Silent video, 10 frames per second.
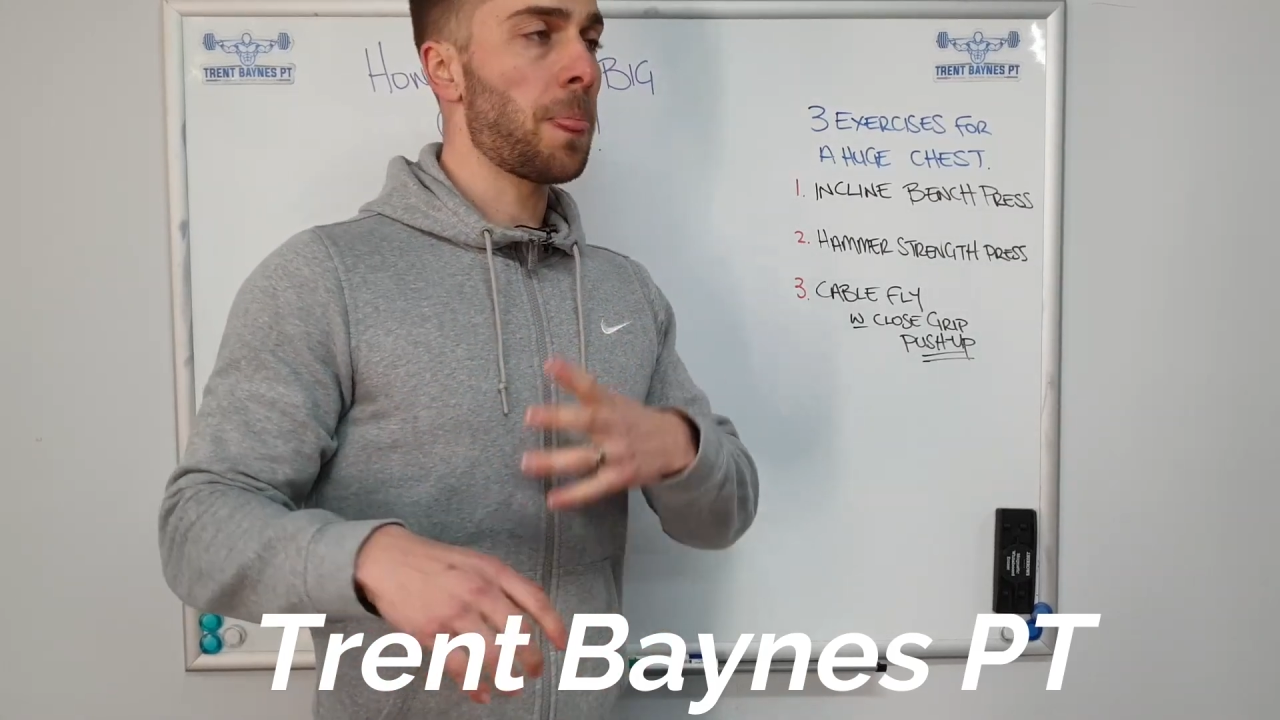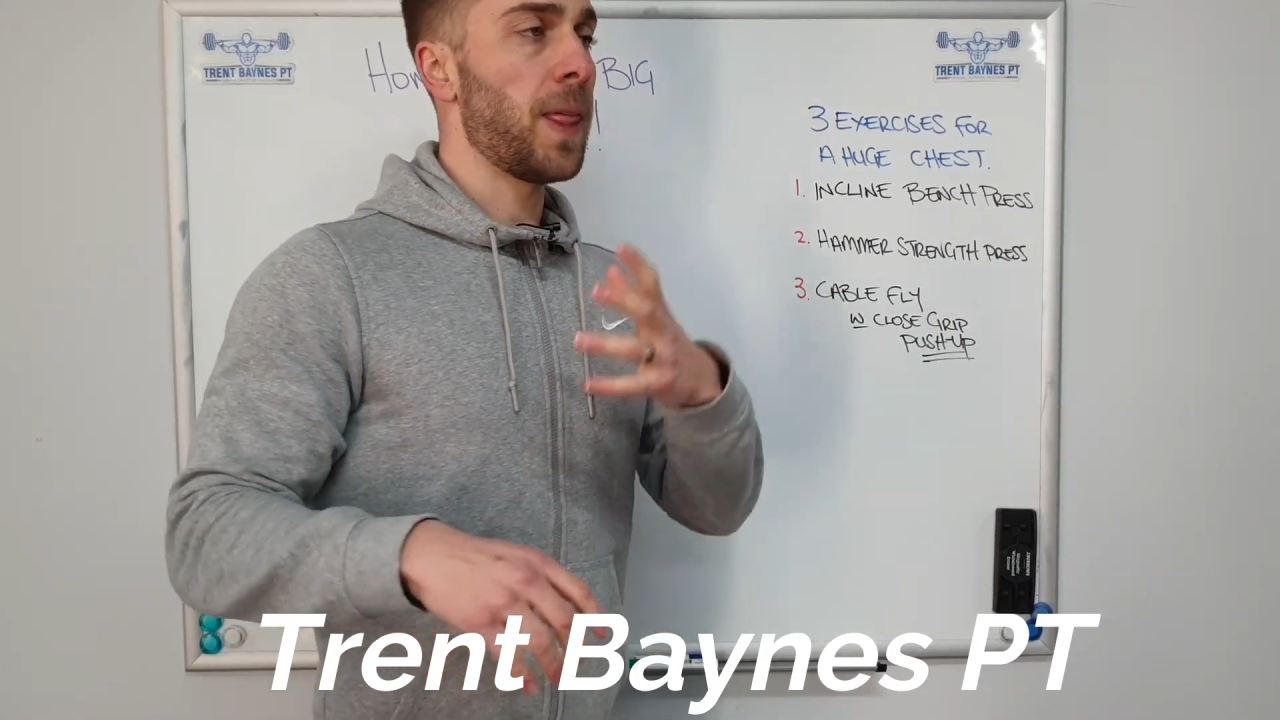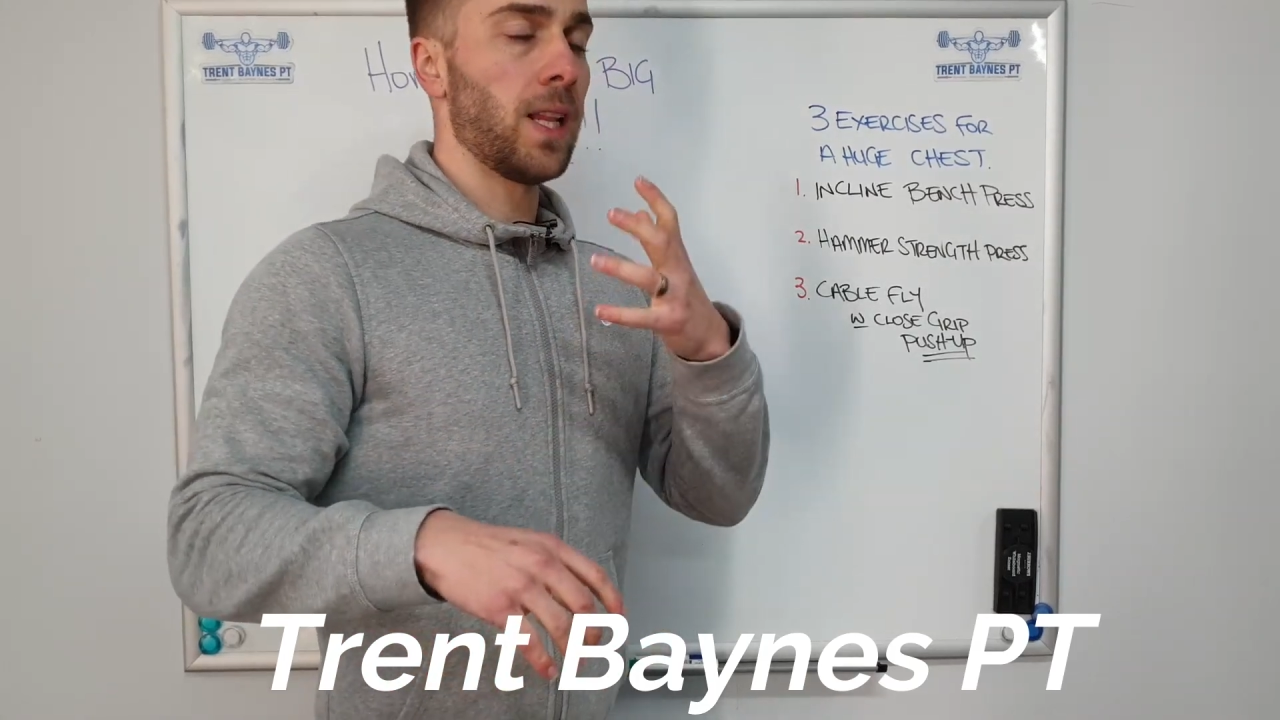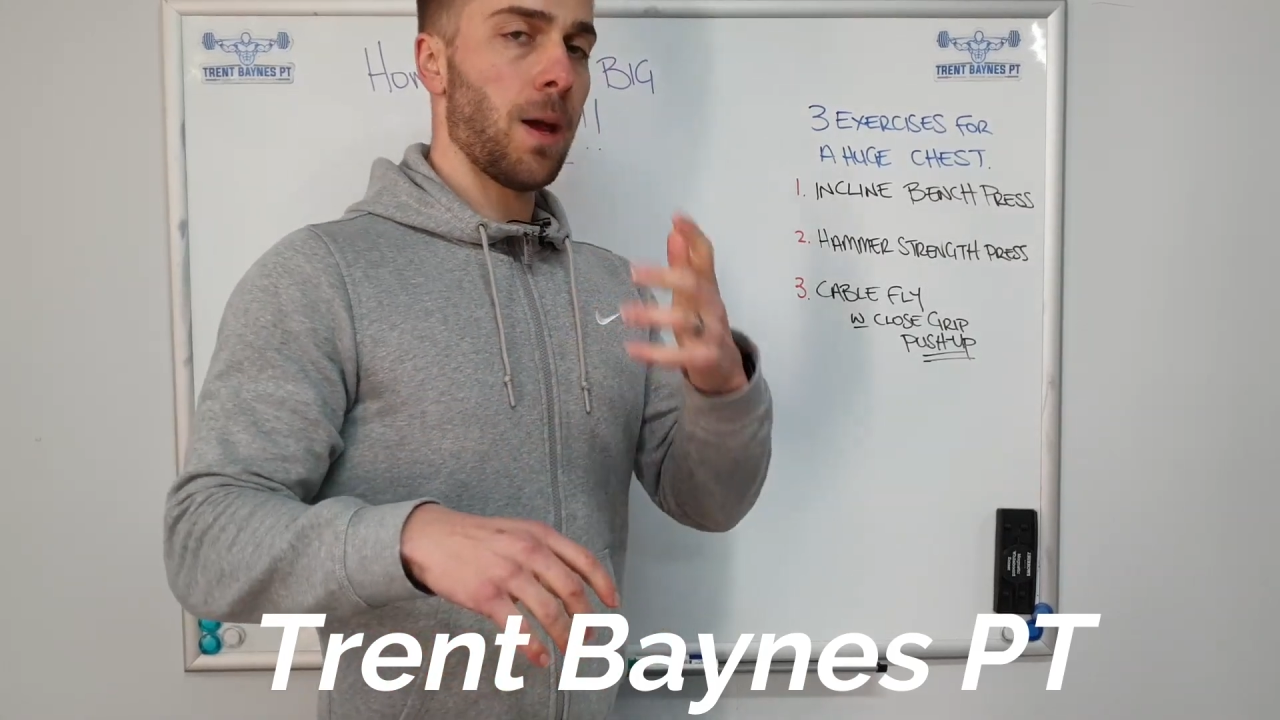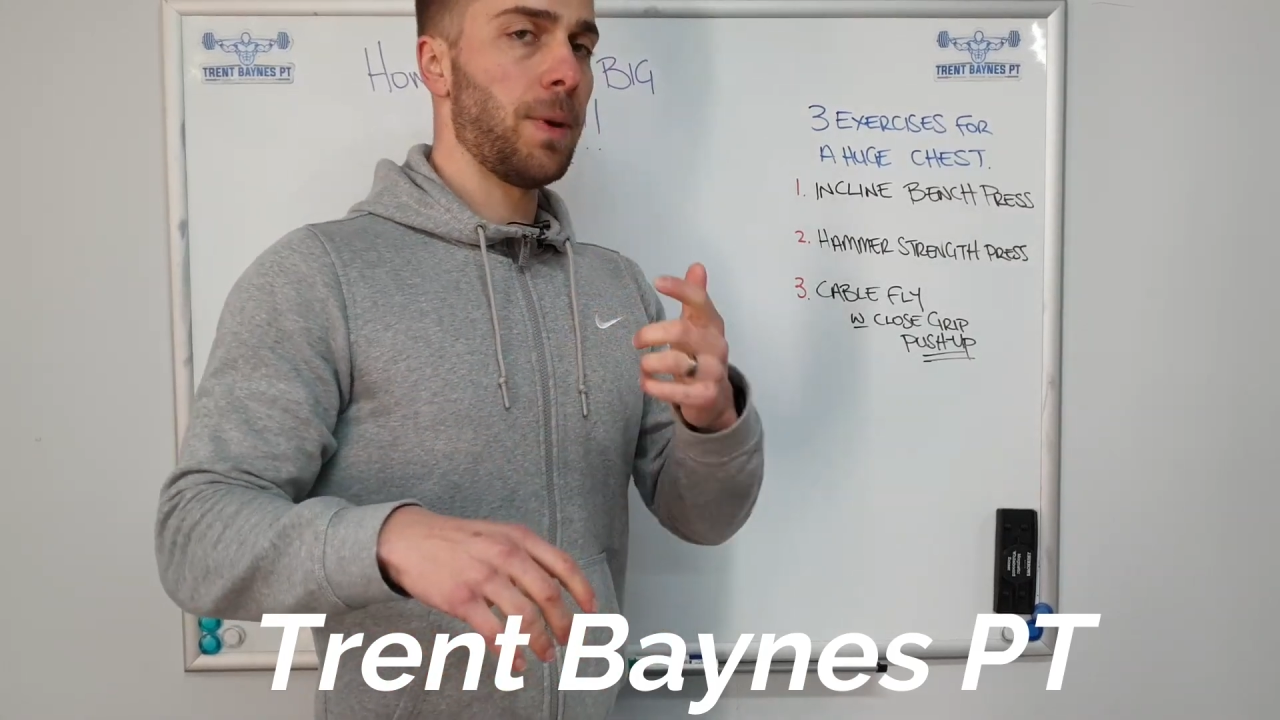
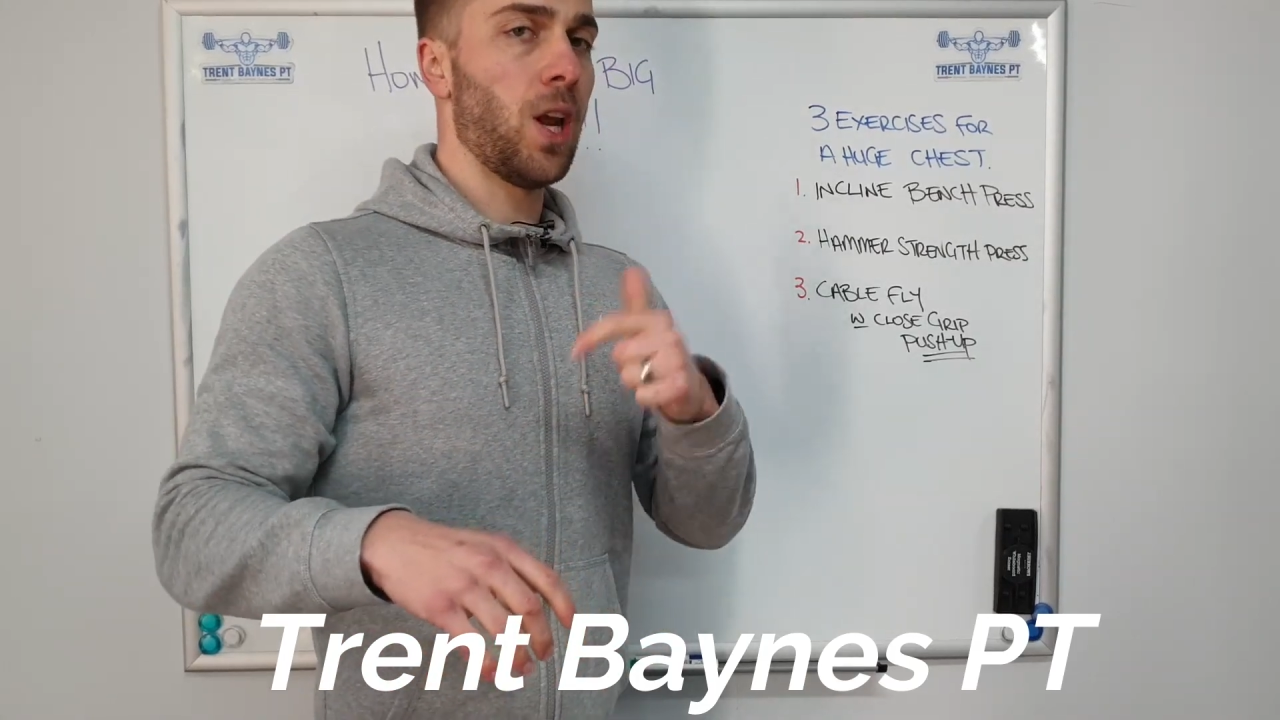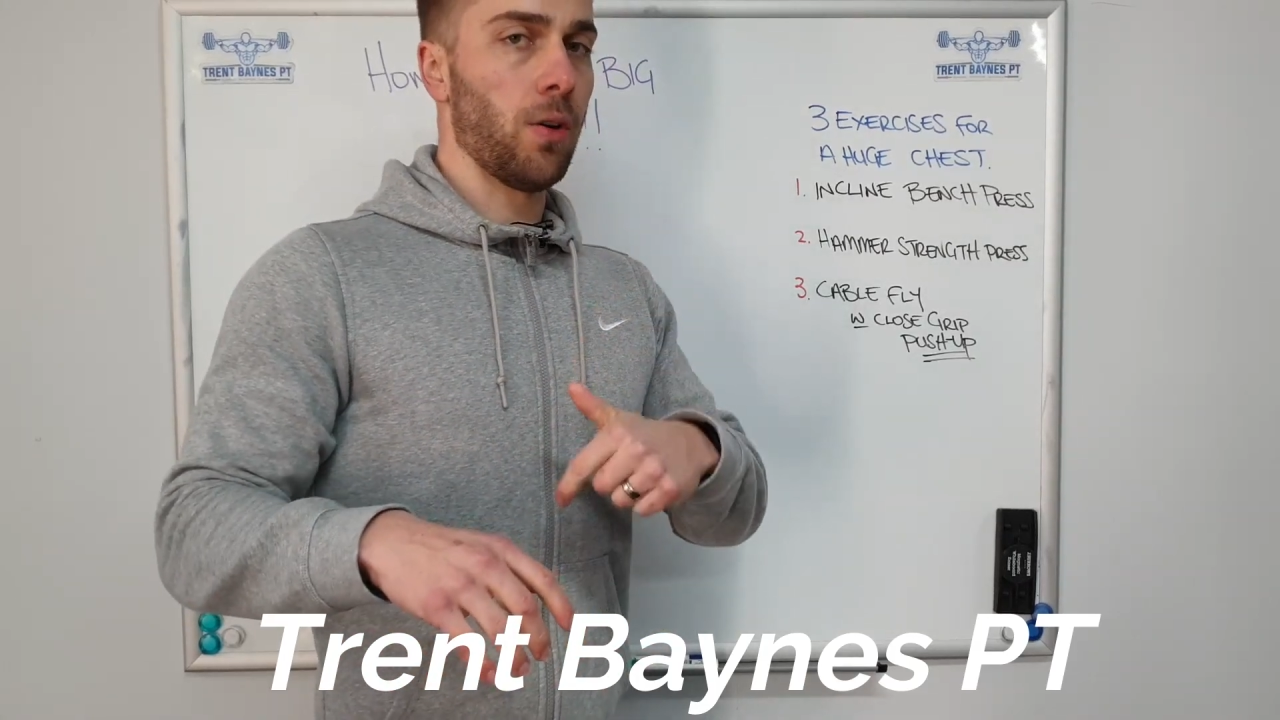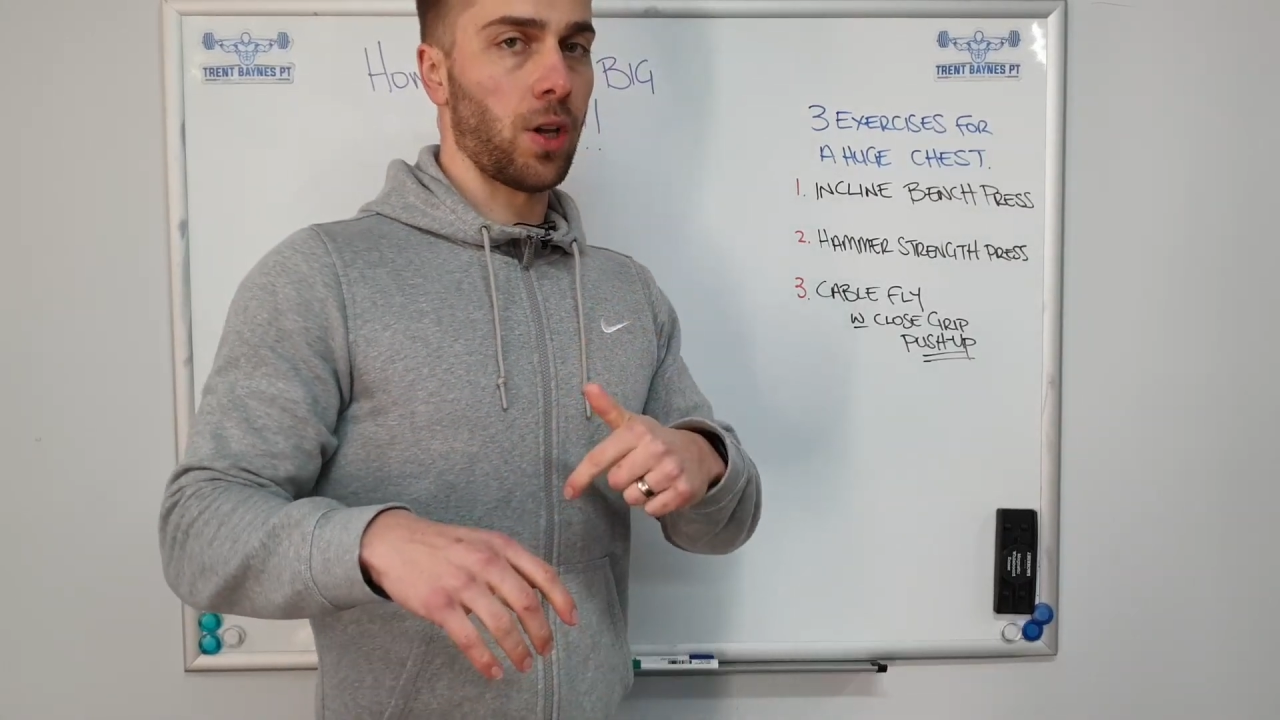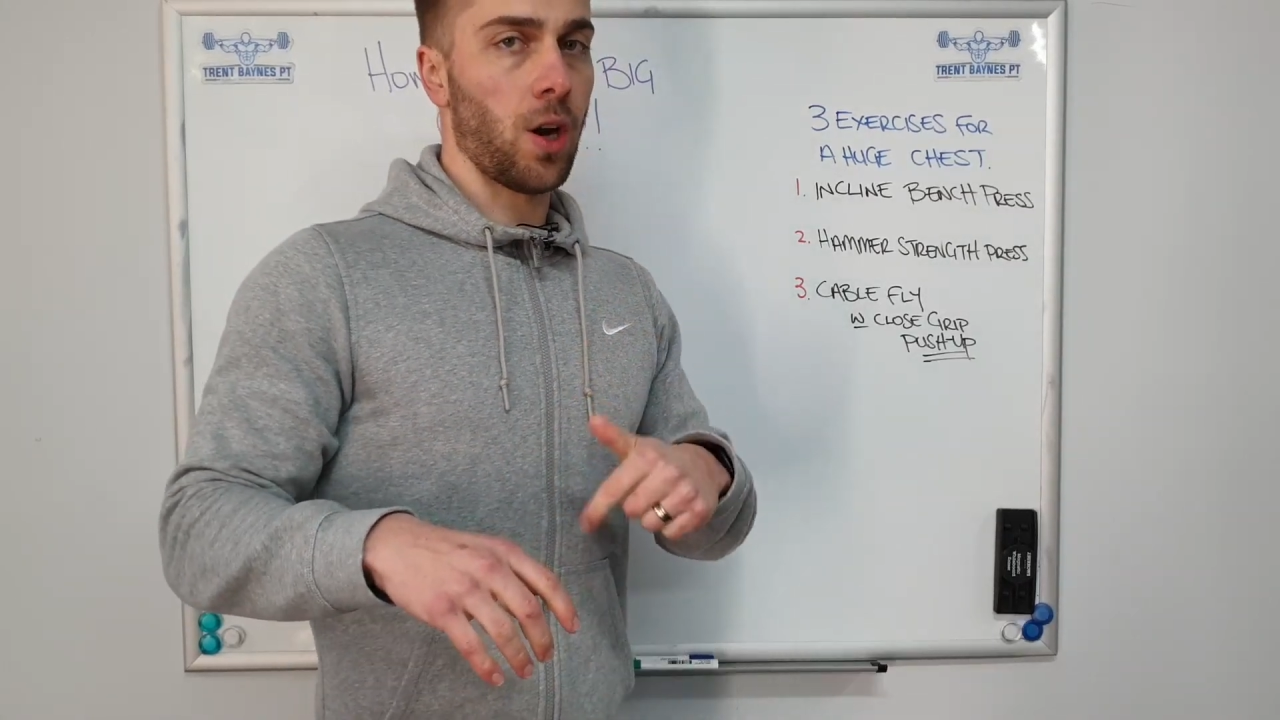then let me know in the